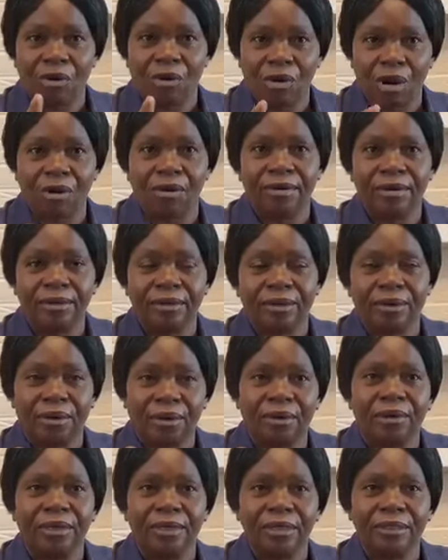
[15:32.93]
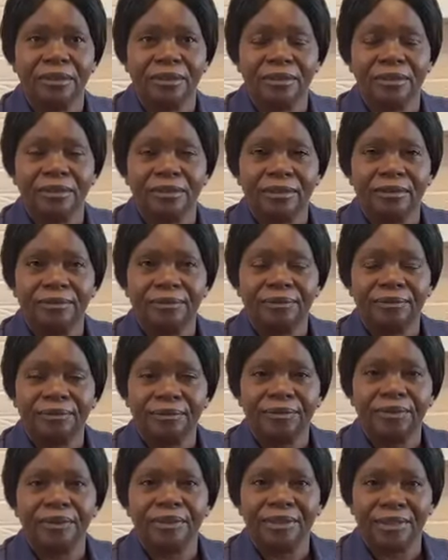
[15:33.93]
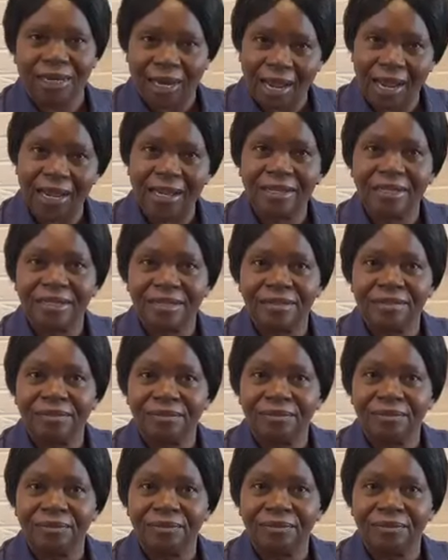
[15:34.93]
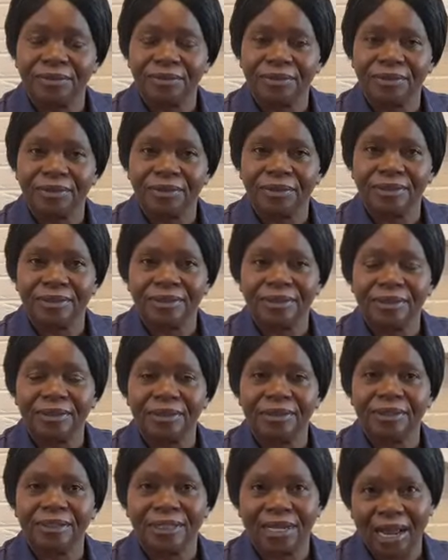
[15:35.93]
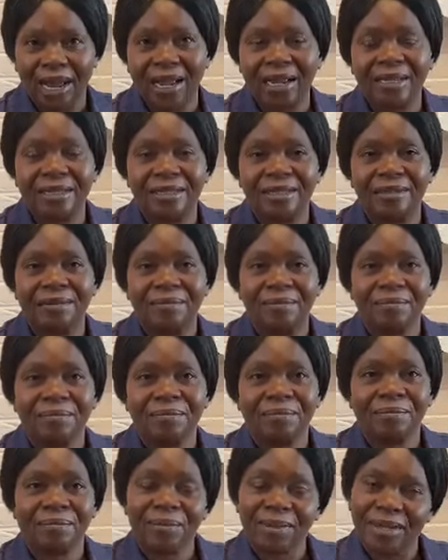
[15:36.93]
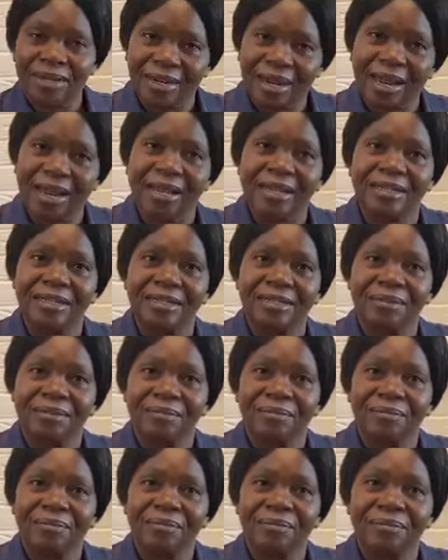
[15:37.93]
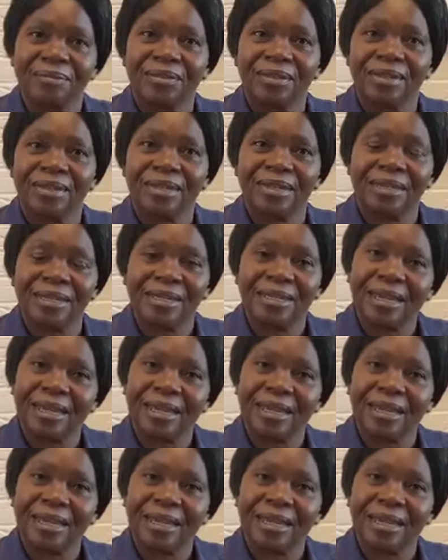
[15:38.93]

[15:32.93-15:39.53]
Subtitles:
Go on. And after they were brought to Babylon, Jeconias begat Salathiel.